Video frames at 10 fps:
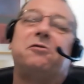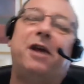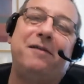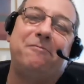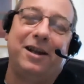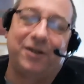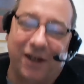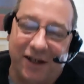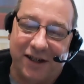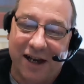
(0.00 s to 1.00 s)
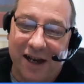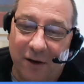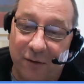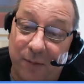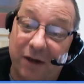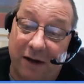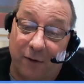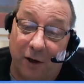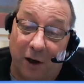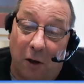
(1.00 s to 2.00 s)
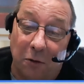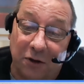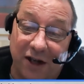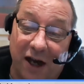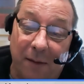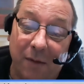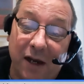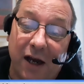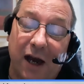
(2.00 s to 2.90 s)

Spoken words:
Great Rail Journeys. They've been around for a long time.